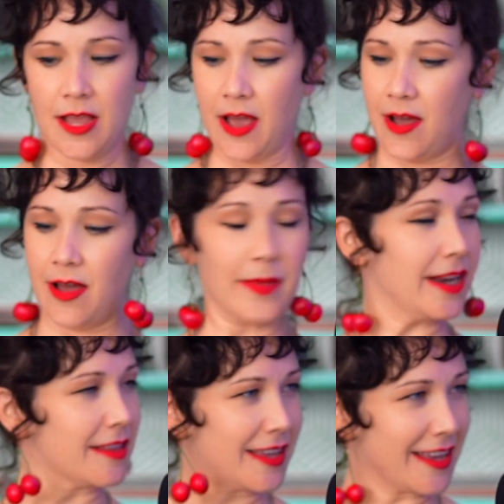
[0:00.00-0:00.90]
Um, nice.
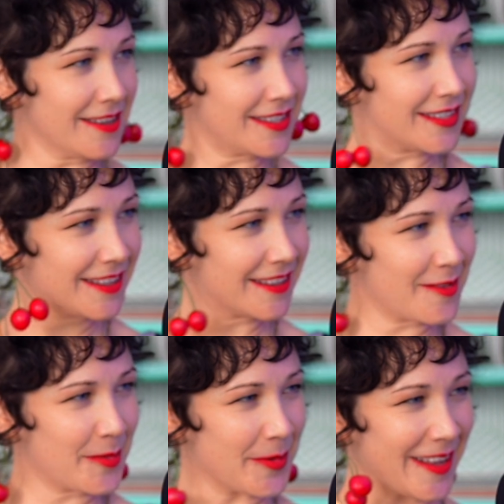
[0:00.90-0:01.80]
Anything else? That
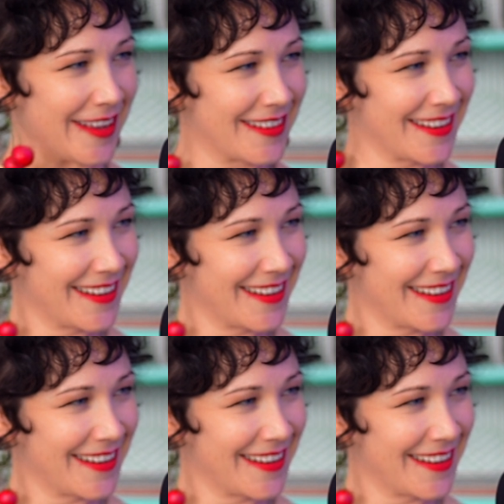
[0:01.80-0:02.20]
was pretty good.